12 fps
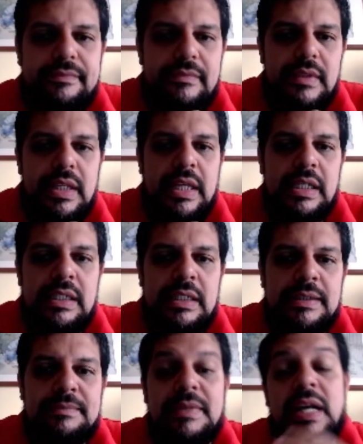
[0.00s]

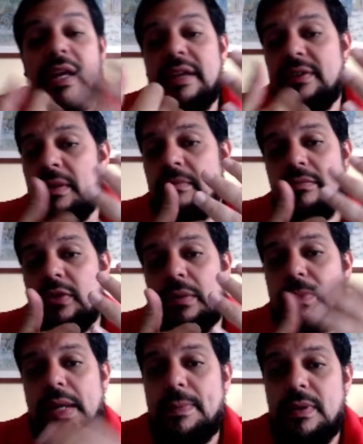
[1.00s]
I guess some
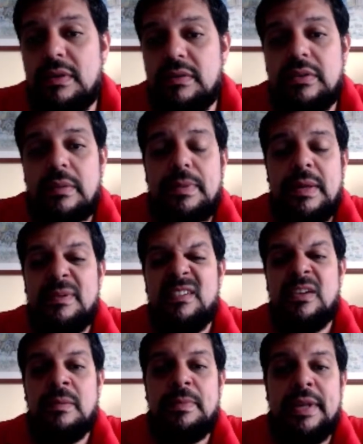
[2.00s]
people
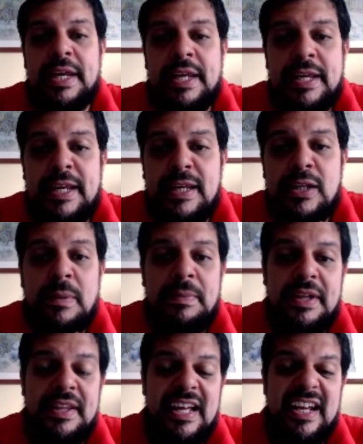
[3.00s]
don't play
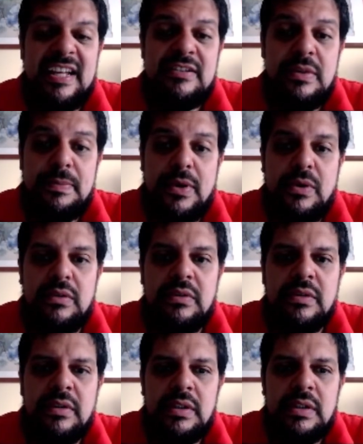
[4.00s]
that, I
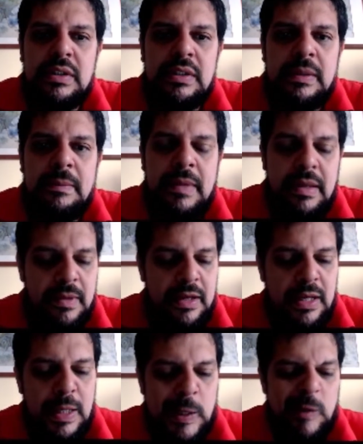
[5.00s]
suppose. Maybe. Yeah,
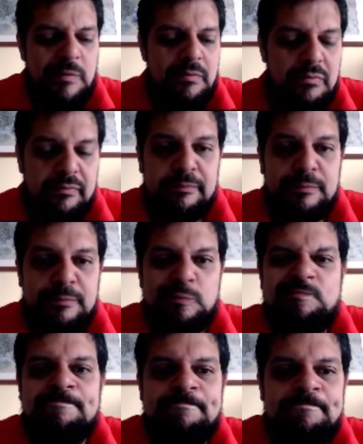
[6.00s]
well, it's also
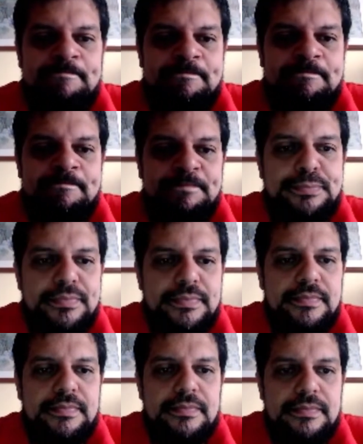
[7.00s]
a 11 cell
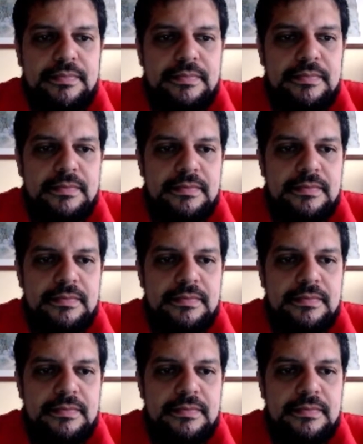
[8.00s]
situation.